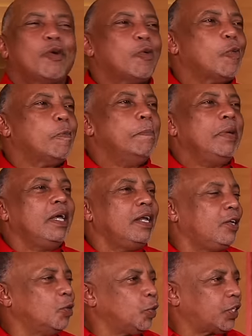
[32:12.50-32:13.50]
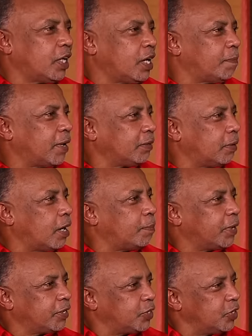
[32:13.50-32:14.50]
now who made use of that
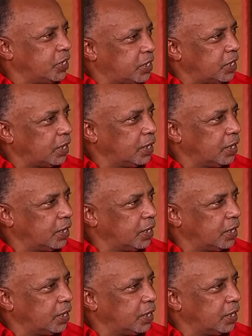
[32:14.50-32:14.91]
opportunity.